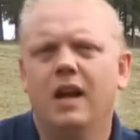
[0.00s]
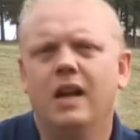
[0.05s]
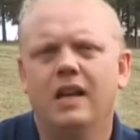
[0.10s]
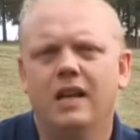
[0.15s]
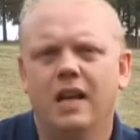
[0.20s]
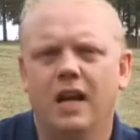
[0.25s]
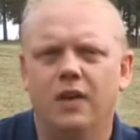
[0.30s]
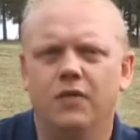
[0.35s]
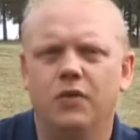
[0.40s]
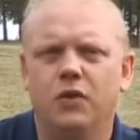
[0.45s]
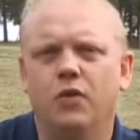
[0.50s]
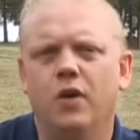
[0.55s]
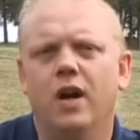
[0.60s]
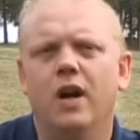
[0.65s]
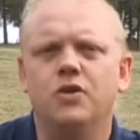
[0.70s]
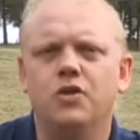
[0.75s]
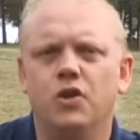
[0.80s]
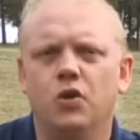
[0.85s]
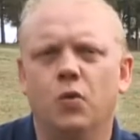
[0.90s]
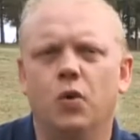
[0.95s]
Now, if the
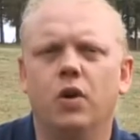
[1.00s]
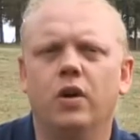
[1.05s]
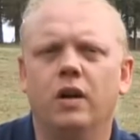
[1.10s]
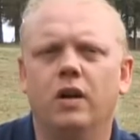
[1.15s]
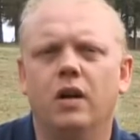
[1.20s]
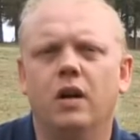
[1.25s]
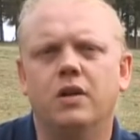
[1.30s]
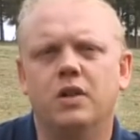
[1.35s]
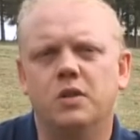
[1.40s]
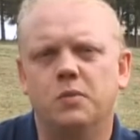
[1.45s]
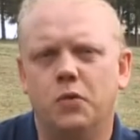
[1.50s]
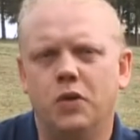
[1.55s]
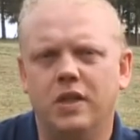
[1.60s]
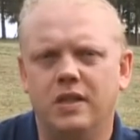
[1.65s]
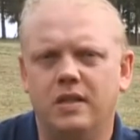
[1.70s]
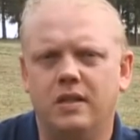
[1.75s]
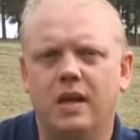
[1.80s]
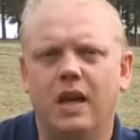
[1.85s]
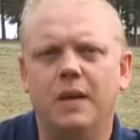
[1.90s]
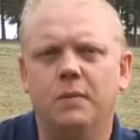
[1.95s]
ground you're working on is pretty
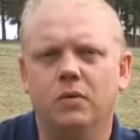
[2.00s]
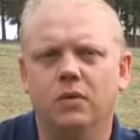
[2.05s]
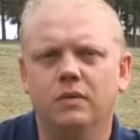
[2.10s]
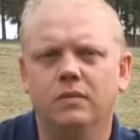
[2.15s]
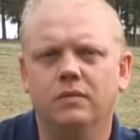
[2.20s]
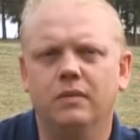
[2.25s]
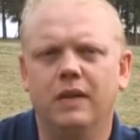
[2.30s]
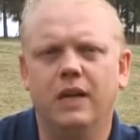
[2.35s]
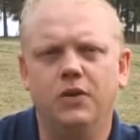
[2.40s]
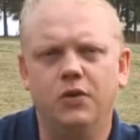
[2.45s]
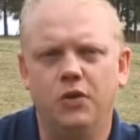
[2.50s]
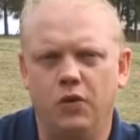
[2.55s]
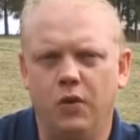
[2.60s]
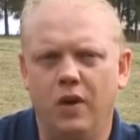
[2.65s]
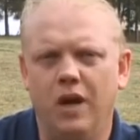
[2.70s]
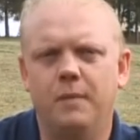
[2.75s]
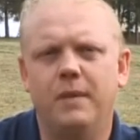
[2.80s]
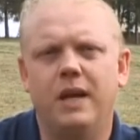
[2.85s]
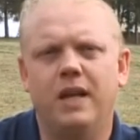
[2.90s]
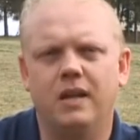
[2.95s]
stable and your
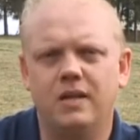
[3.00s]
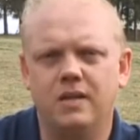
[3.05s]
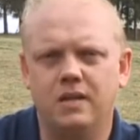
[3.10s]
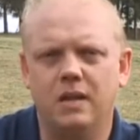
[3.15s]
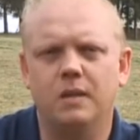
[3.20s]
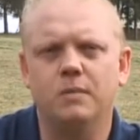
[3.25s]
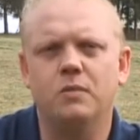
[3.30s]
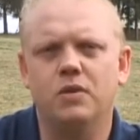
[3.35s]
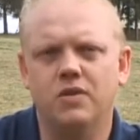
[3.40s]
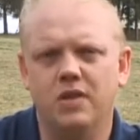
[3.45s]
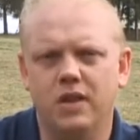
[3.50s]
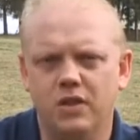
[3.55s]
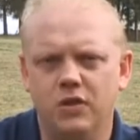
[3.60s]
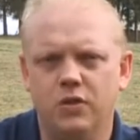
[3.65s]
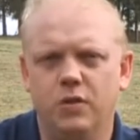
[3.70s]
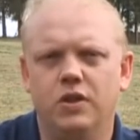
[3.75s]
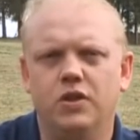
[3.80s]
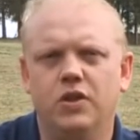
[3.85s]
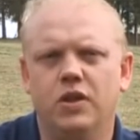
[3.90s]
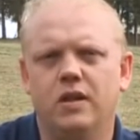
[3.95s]
ground balance numbers as
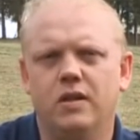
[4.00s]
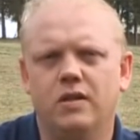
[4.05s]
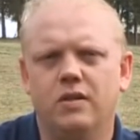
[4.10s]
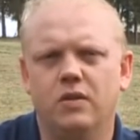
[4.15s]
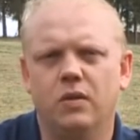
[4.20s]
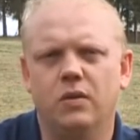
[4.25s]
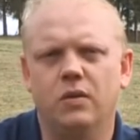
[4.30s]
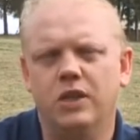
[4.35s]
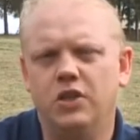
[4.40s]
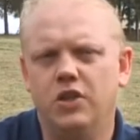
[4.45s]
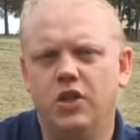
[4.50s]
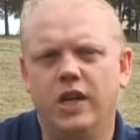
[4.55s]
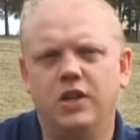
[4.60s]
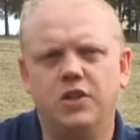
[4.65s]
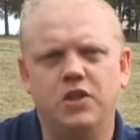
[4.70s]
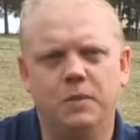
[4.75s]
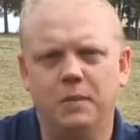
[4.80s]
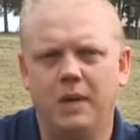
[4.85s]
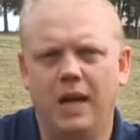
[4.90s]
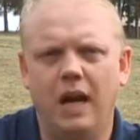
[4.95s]
you adjust are only
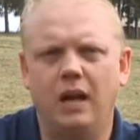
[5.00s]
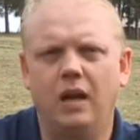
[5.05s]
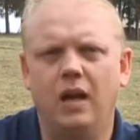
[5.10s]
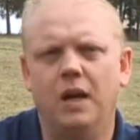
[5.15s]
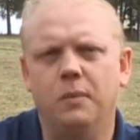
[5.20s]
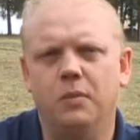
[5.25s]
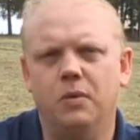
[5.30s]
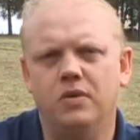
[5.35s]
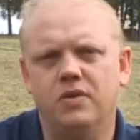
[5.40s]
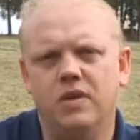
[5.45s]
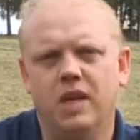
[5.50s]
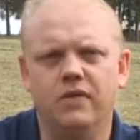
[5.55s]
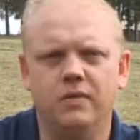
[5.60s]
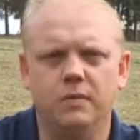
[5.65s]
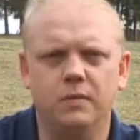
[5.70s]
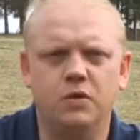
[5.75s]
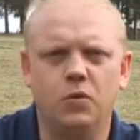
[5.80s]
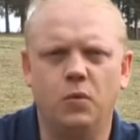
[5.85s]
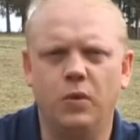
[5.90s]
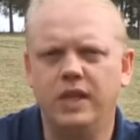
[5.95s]
changing by a couple, say
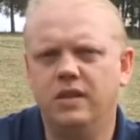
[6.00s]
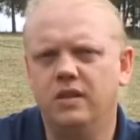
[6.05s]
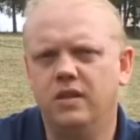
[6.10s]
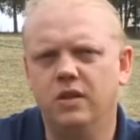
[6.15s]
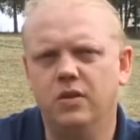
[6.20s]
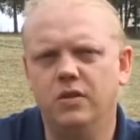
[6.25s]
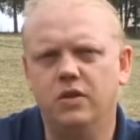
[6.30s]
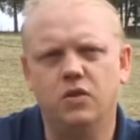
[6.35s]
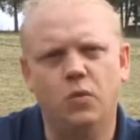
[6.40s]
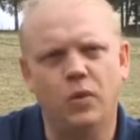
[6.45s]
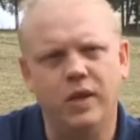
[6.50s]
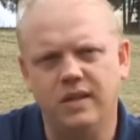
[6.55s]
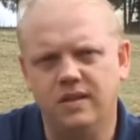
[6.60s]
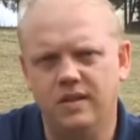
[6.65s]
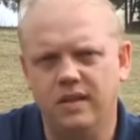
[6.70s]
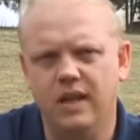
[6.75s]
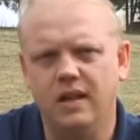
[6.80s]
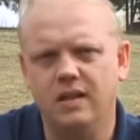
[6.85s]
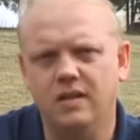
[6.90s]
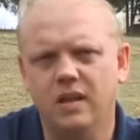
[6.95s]
from 22 to
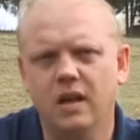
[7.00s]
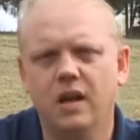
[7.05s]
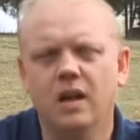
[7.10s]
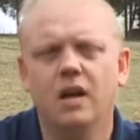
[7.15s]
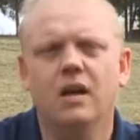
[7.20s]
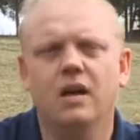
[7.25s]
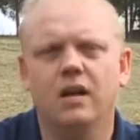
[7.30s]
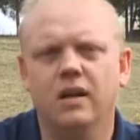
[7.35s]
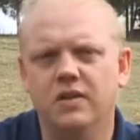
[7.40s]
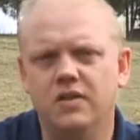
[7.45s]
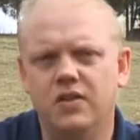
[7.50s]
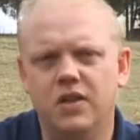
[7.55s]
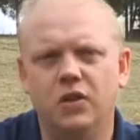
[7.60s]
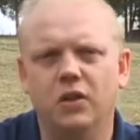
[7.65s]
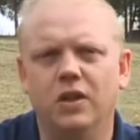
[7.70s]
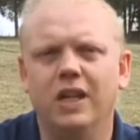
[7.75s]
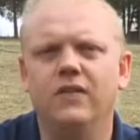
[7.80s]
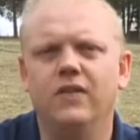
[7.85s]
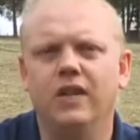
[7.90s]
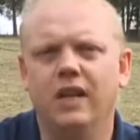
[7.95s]
26, consider
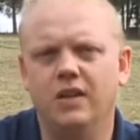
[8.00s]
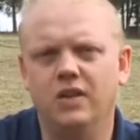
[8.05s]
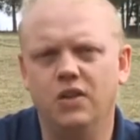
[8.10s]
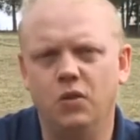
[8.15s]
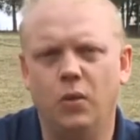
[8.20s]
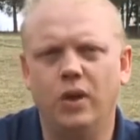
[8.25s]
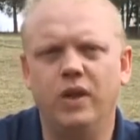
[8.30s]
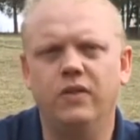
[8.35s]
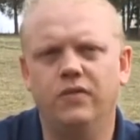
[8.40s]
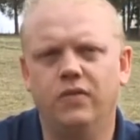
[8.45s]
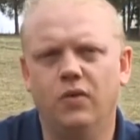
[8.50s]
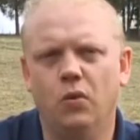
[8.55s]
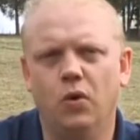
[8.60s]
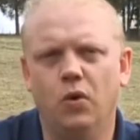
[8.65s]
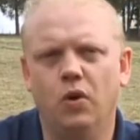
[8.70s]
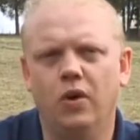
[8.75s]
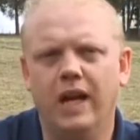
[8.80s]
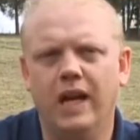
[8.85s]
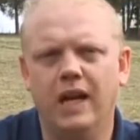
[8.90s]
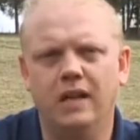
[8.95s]
leaving it in
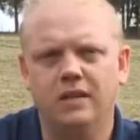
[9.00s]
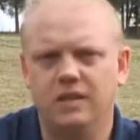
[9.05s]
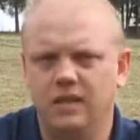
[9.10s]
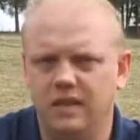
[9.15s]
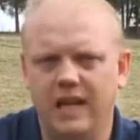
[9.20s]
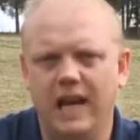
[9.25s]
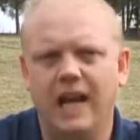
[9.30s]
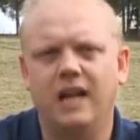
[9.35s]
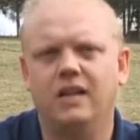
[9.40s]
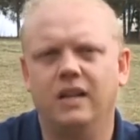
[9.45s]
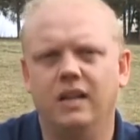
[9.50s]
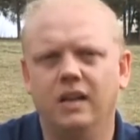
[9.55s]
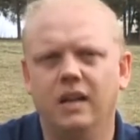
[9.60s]
24 and detecting.